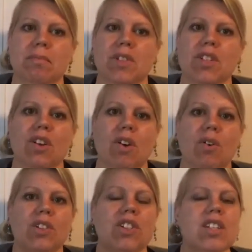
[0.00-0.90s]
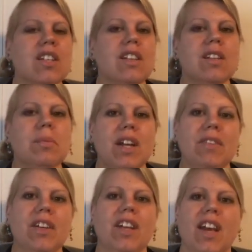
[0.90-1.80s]
So just a little bit
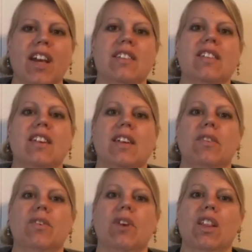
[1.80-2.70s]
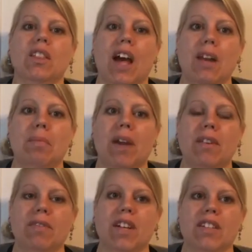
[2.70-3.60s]
every day is going to give you a lot of
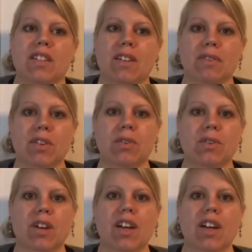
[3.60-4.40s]
benefits. And if you